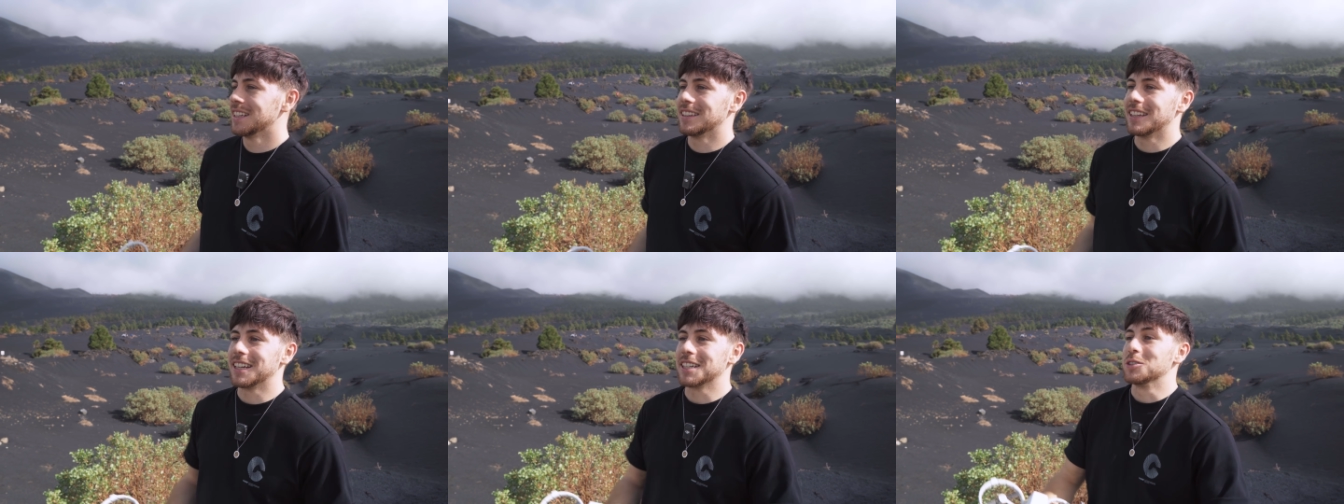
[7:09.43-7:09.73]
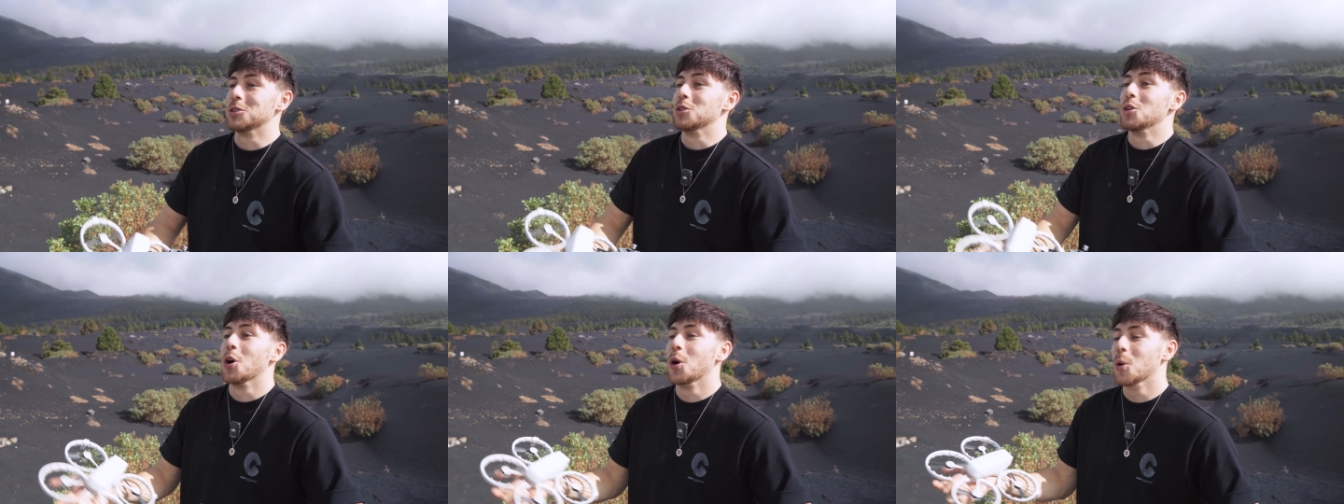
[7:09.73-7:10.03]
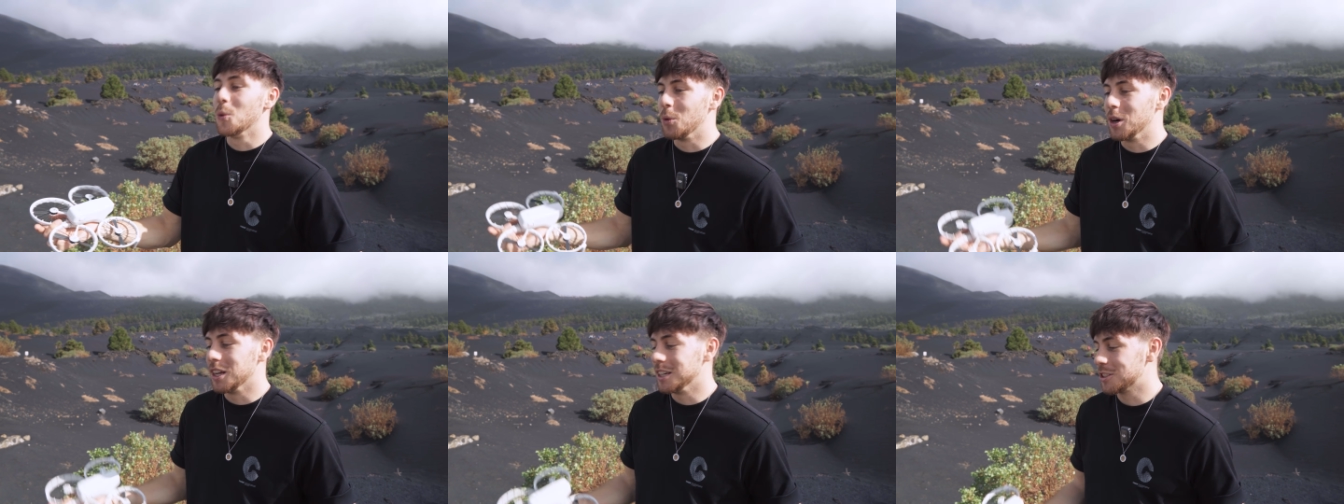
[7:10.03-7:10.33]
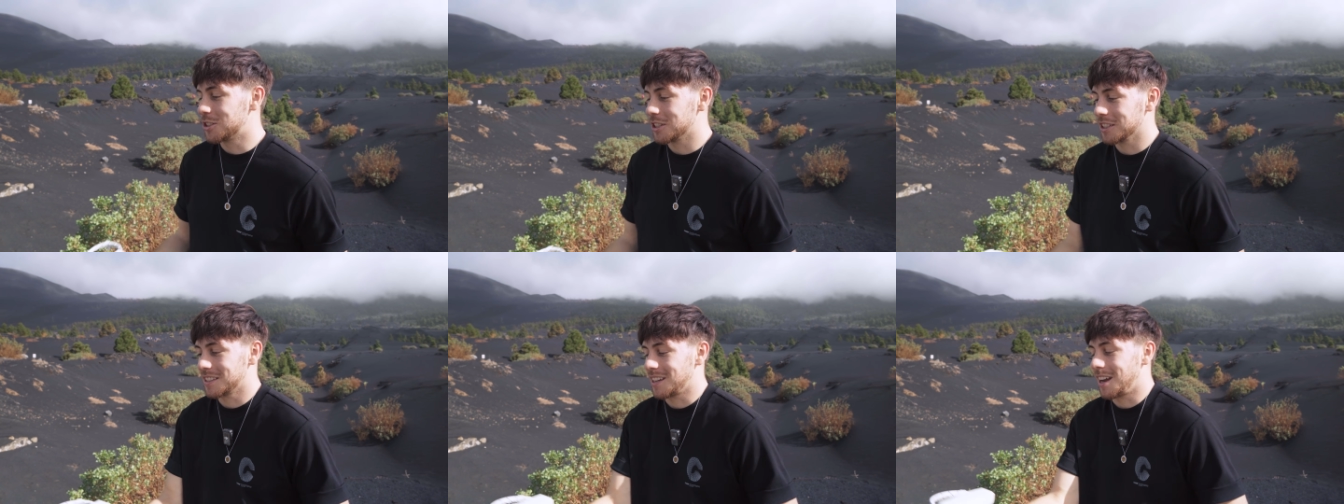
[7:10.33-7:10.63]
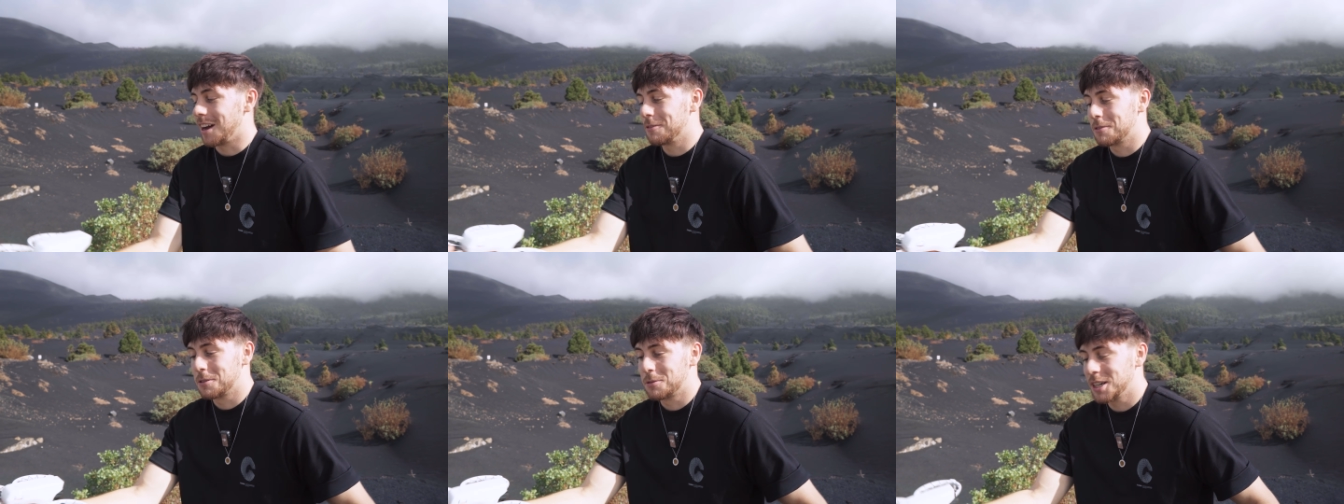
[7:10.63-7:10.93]
Like no wind, just
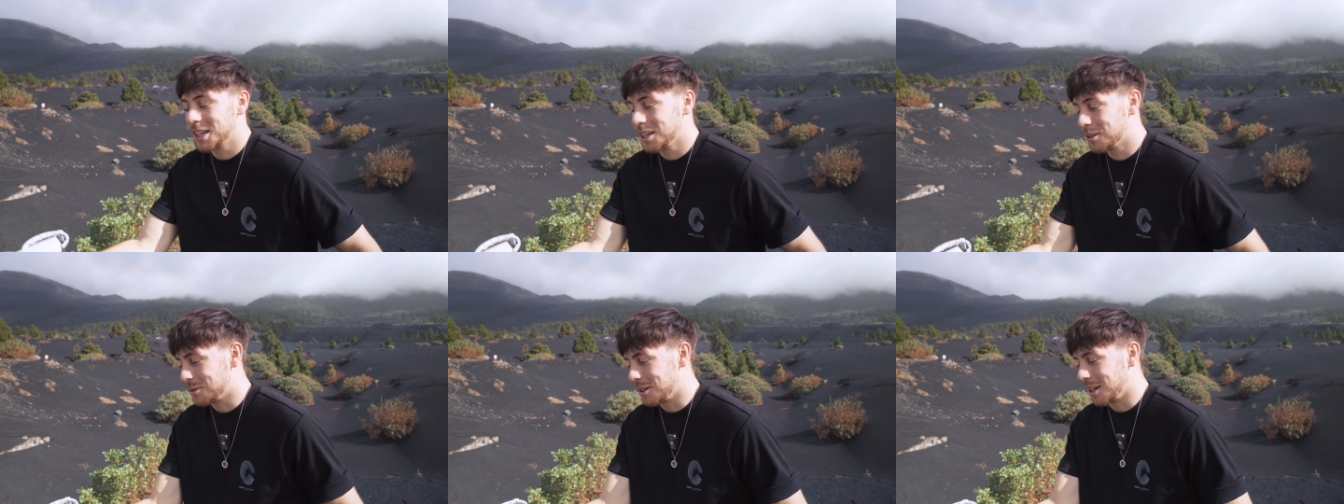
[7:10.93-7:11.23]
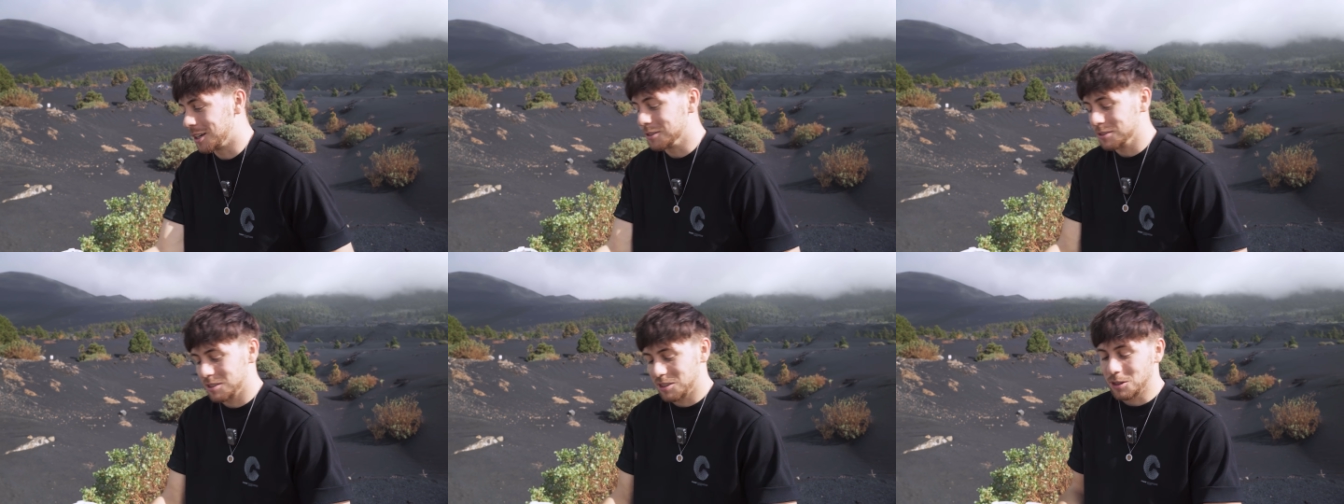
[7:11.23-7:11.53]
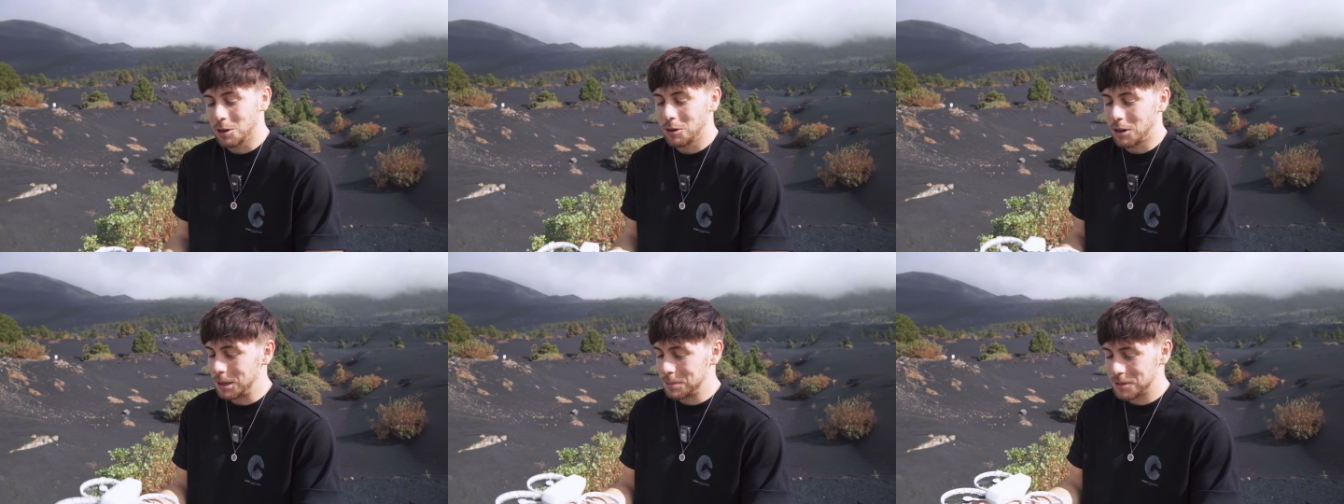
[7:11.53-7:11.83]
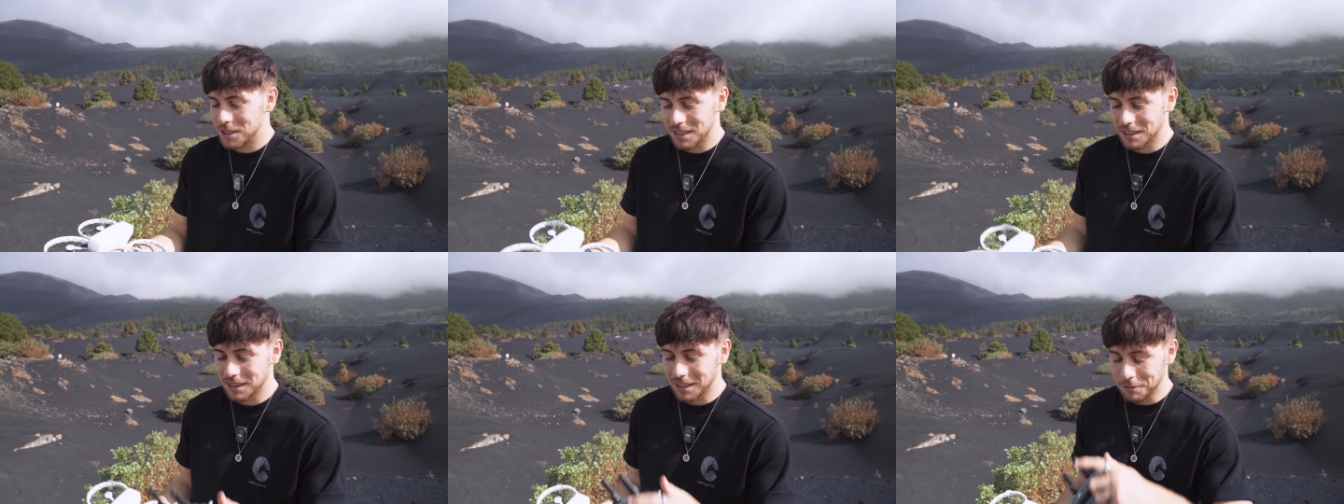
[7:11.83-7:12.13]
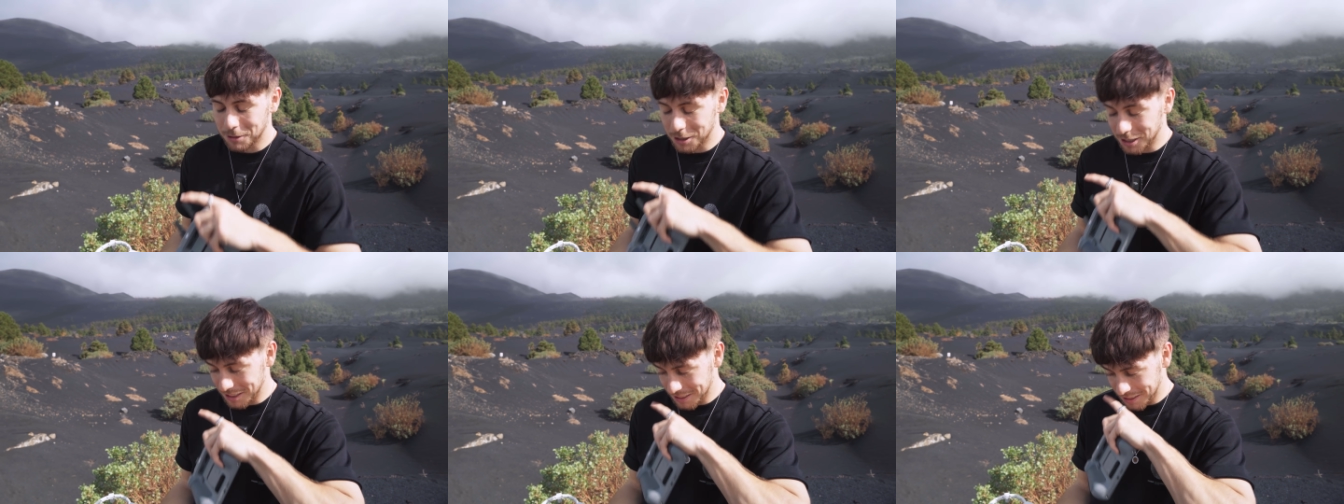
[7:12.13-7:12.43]
hovering around, no obstacle
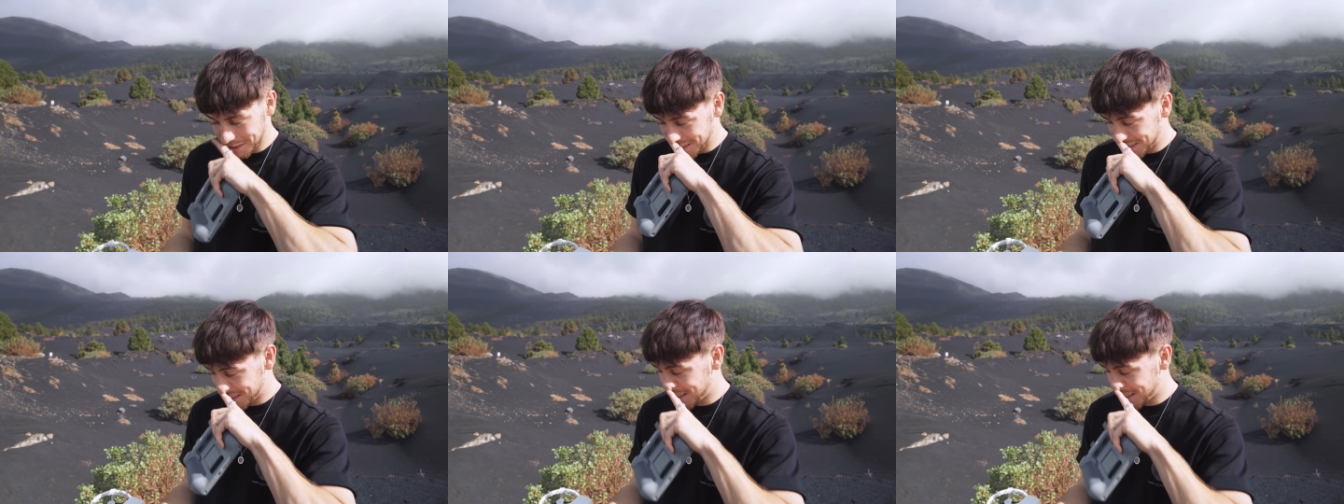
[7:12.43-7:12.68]
avoidance and